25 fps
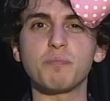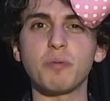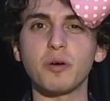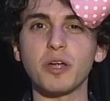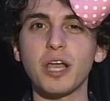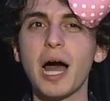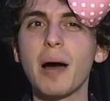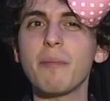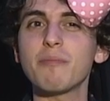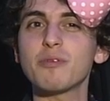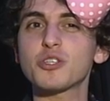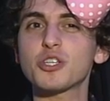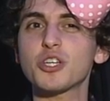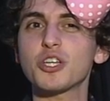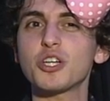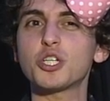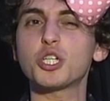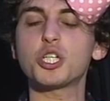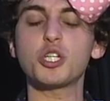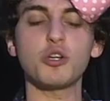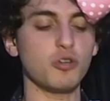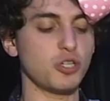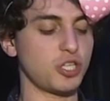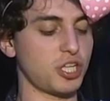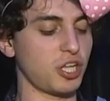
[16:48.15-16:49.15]
but I'm just gonna
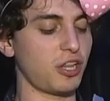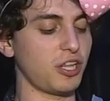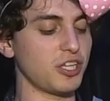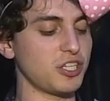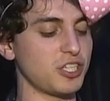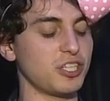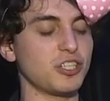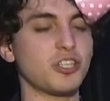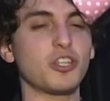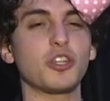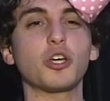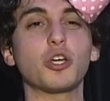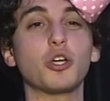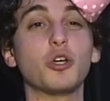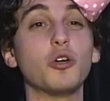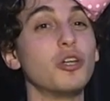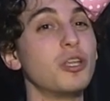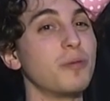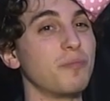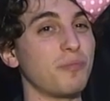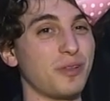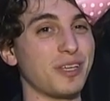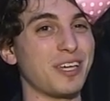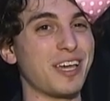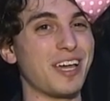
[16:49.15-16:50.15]
choose to listen to the good
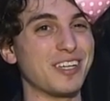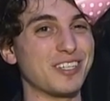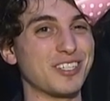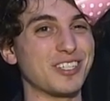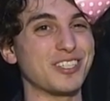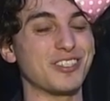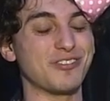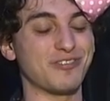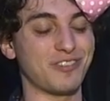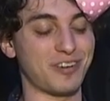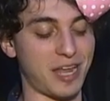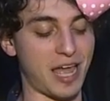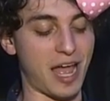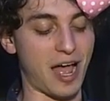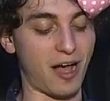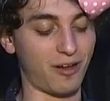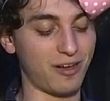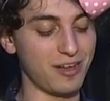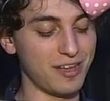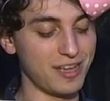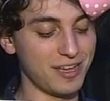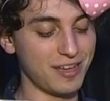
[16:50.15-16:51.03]
implications for now.